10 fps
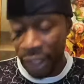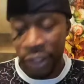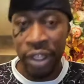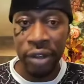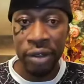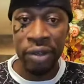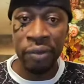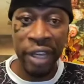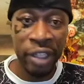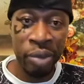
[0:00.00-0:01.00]
it
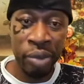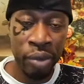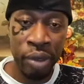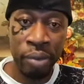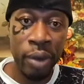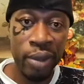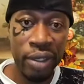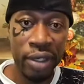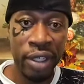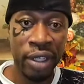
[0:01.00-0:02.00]
still affects people
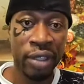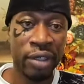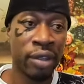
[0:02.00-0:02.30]
emotionally.